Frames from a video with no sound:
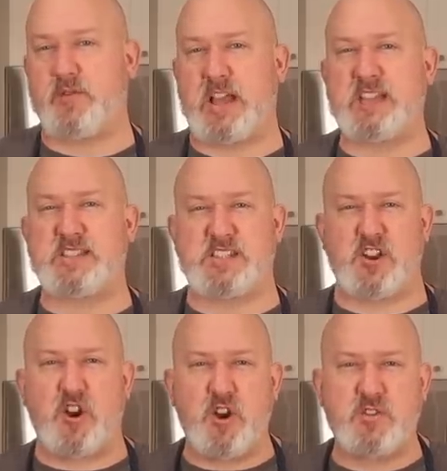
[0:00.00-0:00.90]
It has
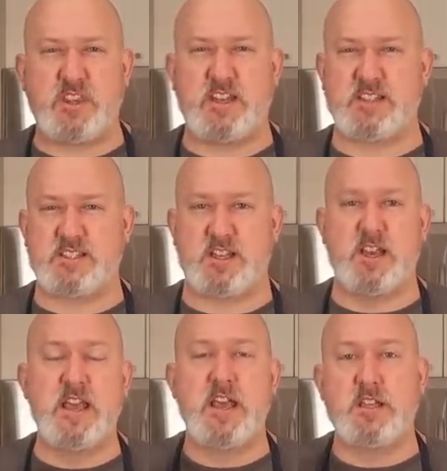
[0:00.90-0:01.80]
this earthiness and
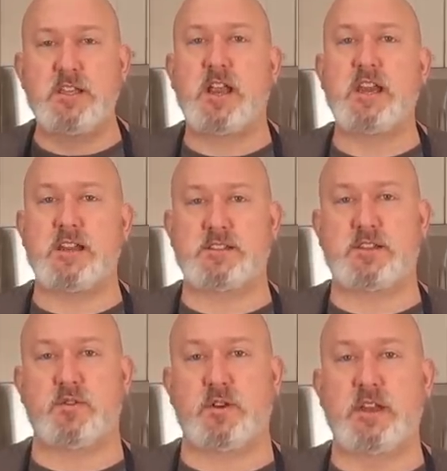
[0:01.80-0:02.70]
nuttiness
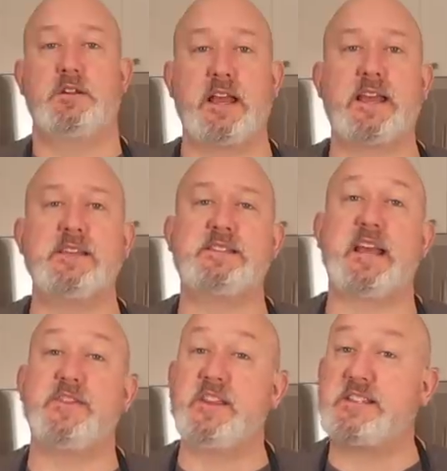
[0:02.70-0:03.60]
to it. Like I
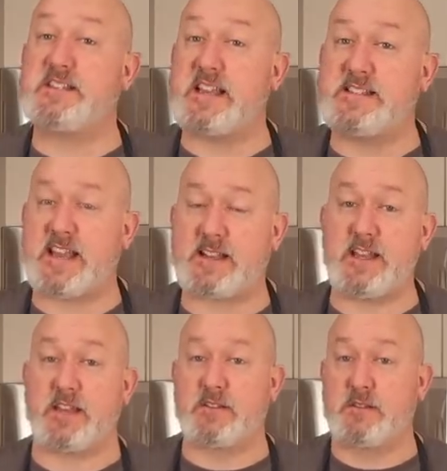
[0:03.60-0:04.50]
said, this is a
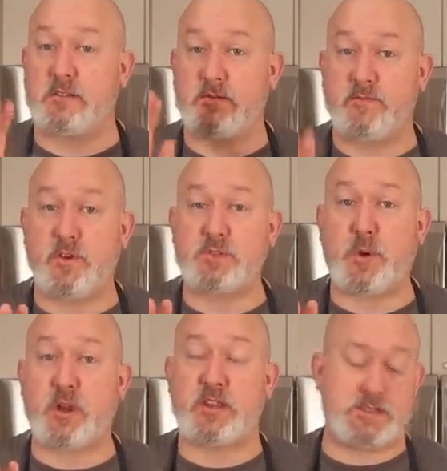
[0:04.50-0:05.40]
technique. First
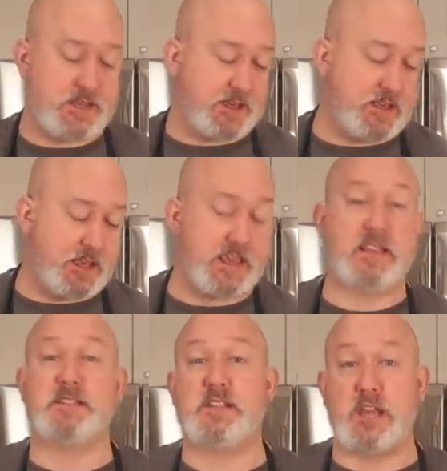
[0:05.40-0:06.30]
part of this technique
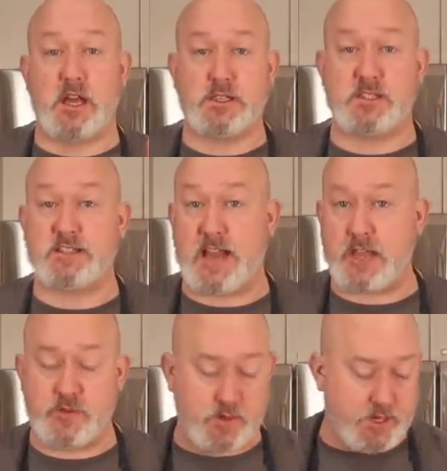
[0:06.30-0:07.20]
is the onions and how
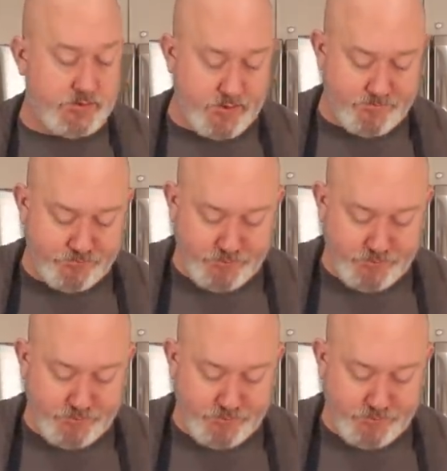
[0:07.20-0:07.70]
you cut them.